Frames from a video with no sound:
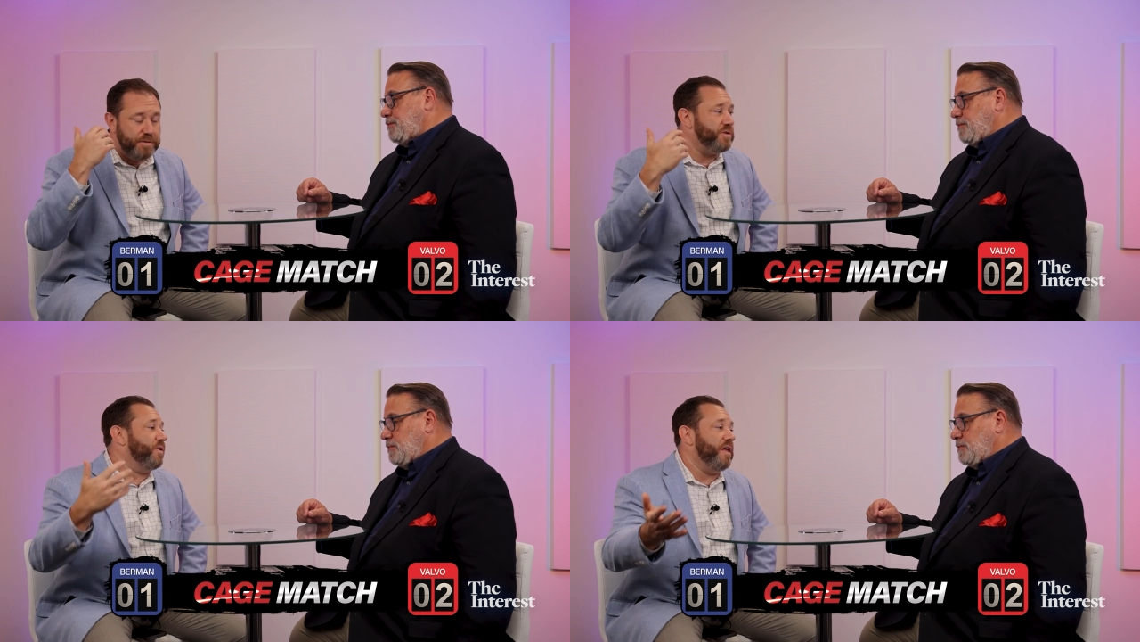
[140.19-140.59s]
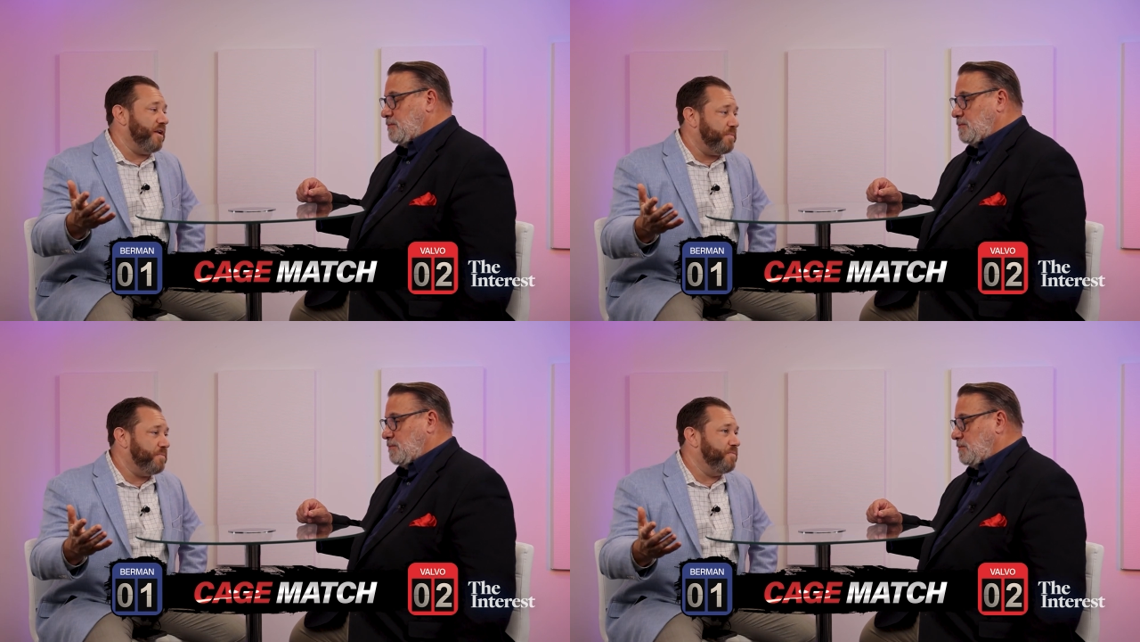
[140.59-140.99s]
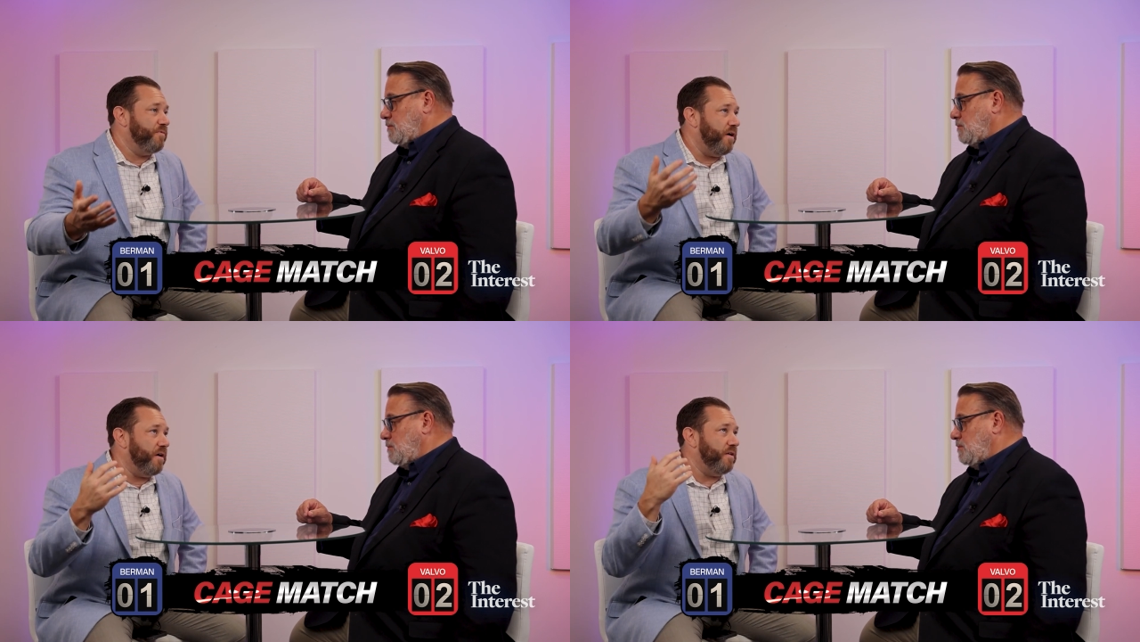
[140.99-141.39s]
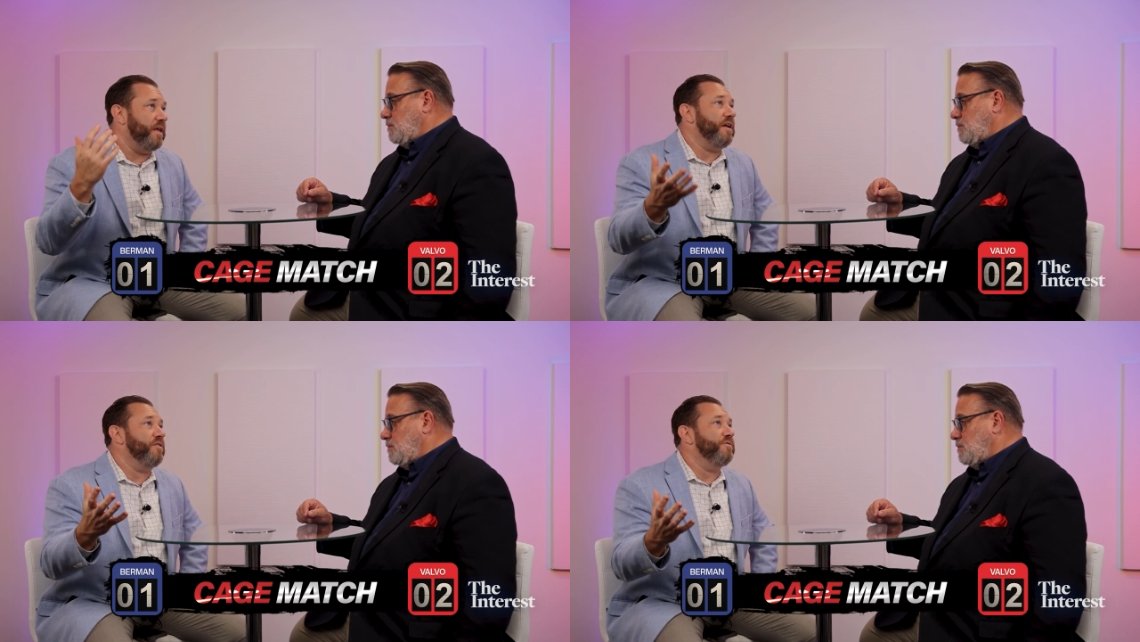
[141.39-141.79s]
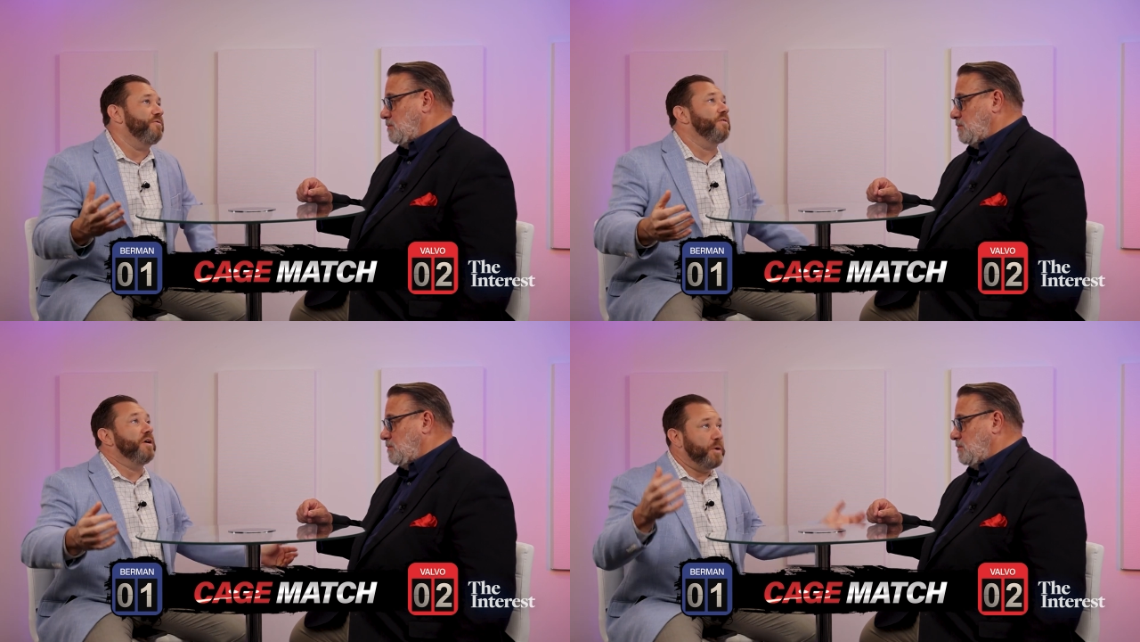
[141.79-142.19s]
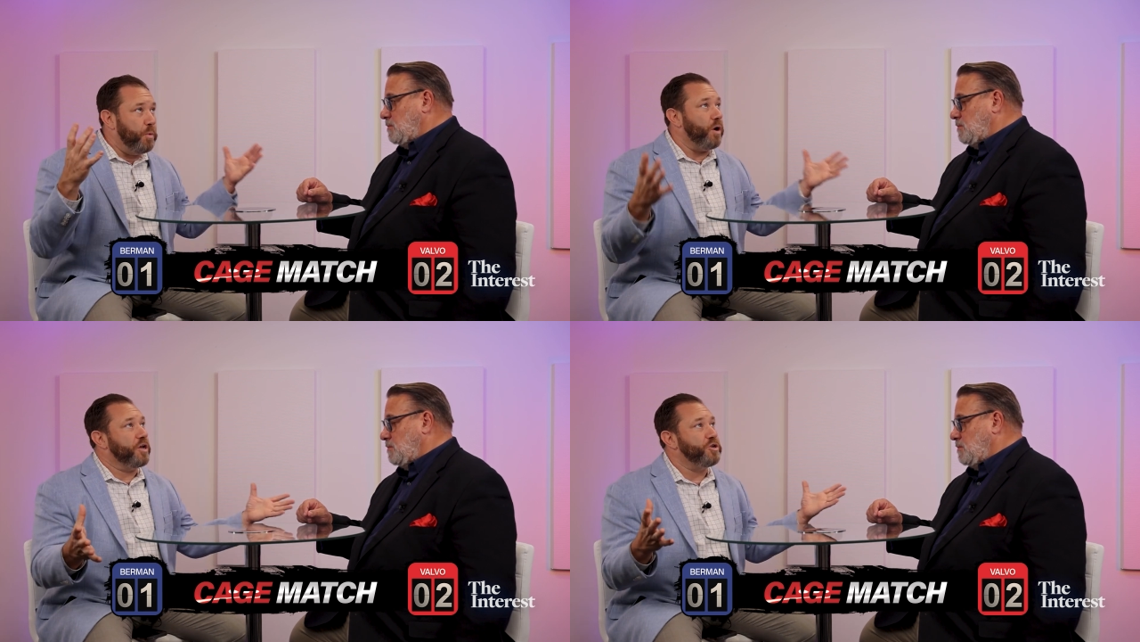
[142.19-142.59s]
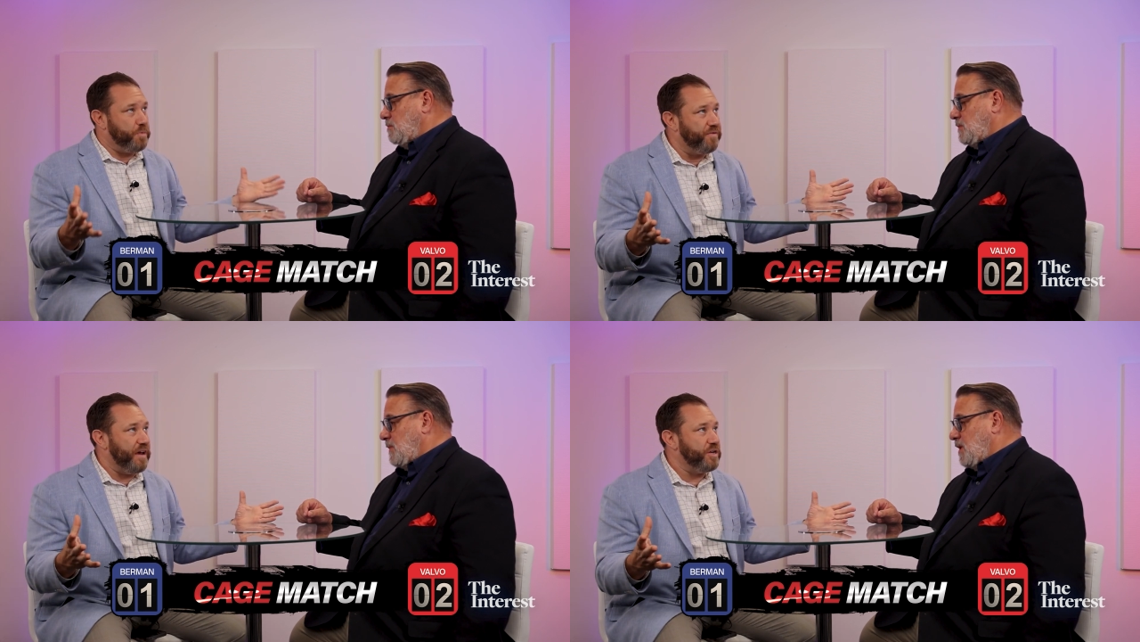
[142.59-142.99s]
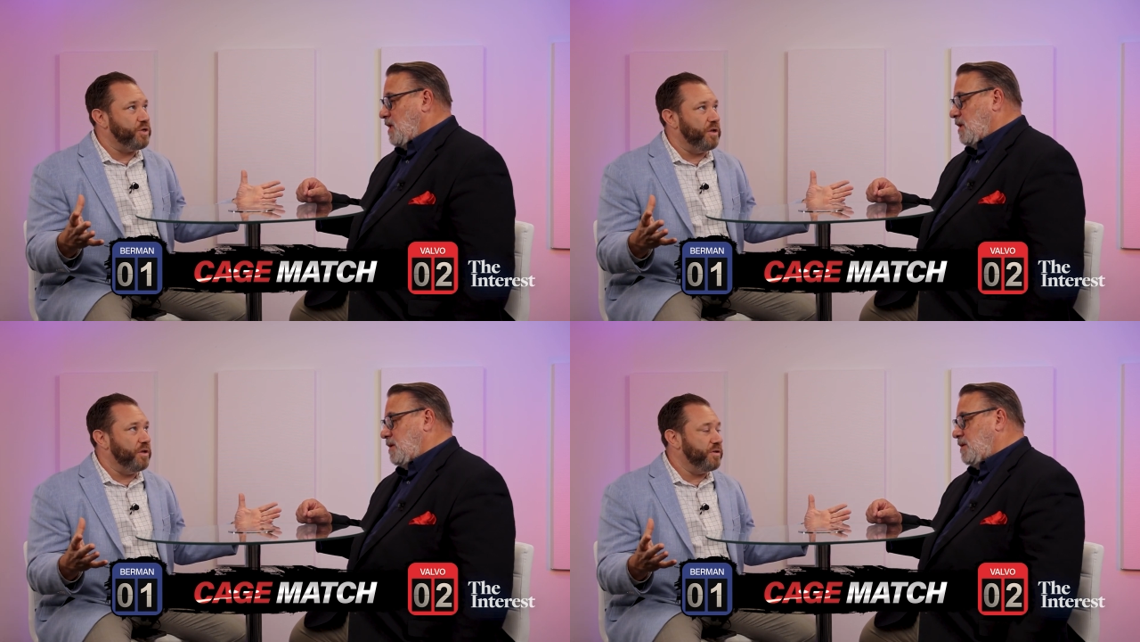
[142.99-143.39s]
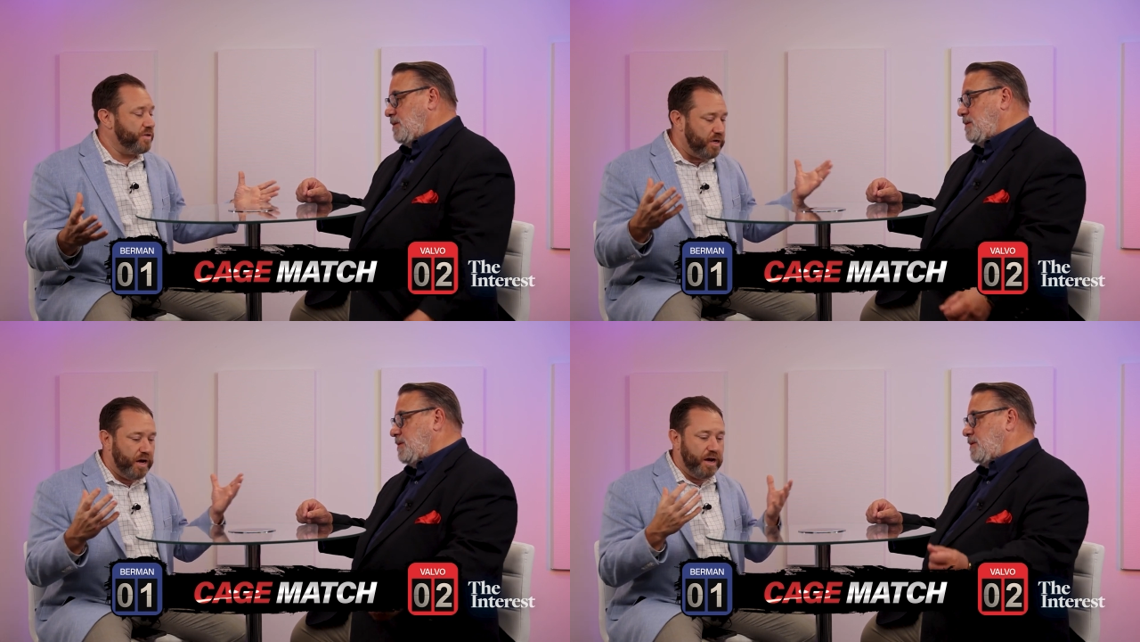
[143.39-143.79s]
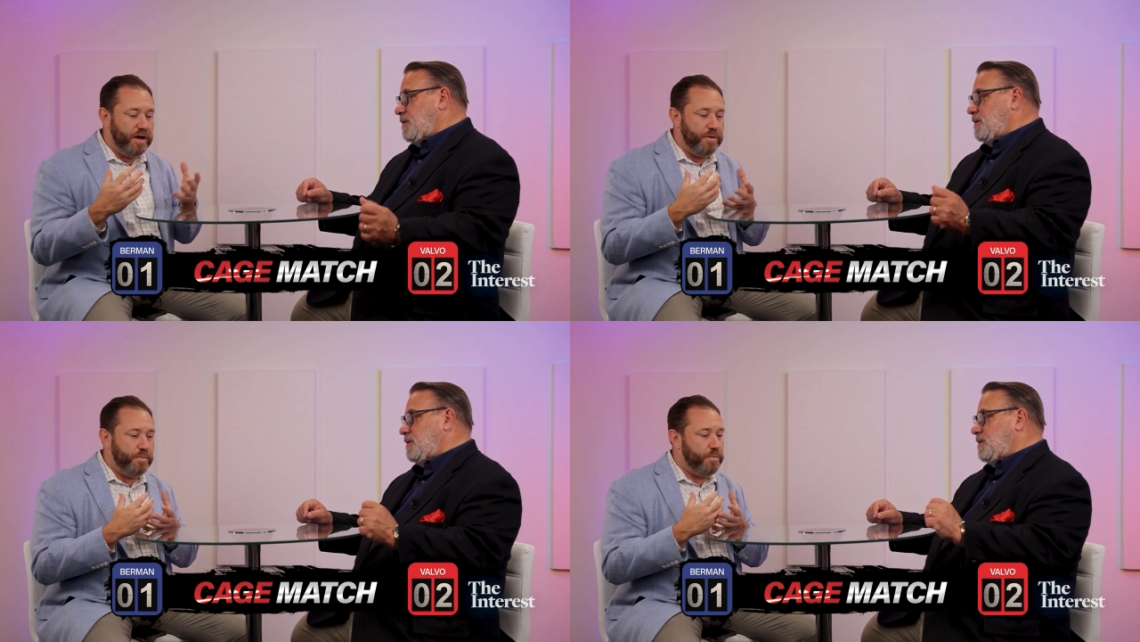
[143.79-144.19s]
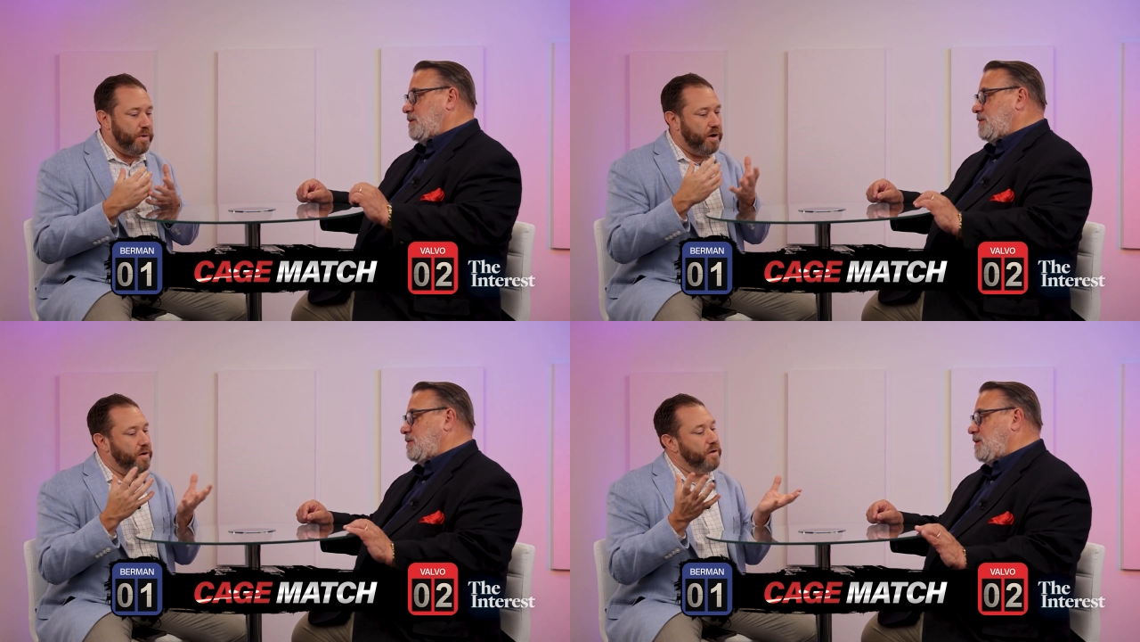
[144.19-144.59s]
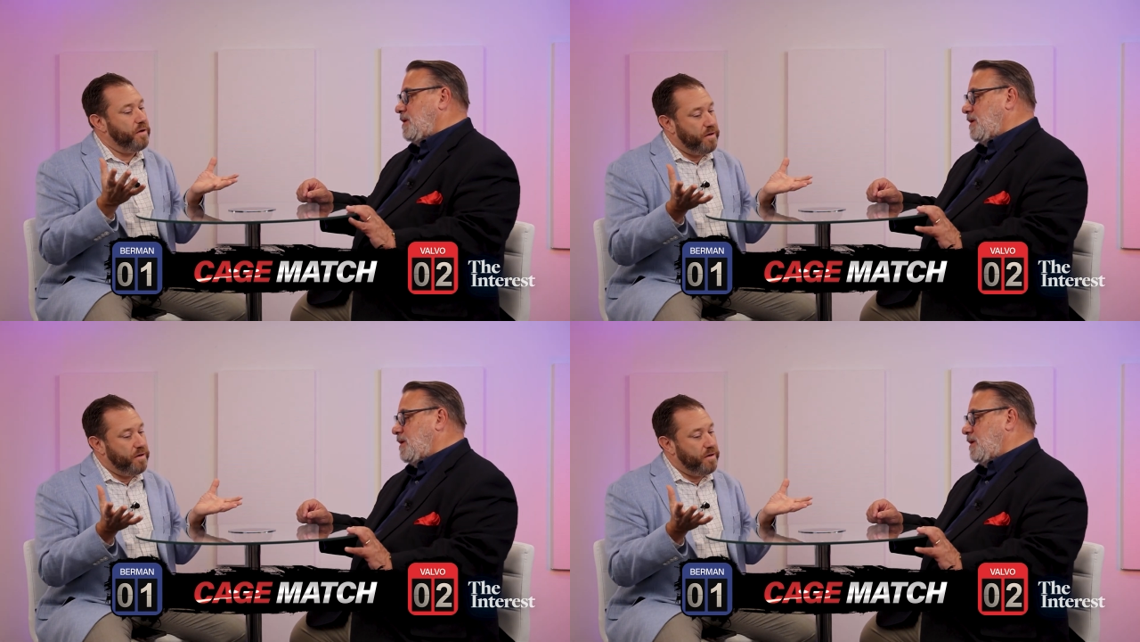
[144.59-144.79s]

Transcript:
Speaker 1: saw so a lot of uh, a lot of mortgage professionals uh, where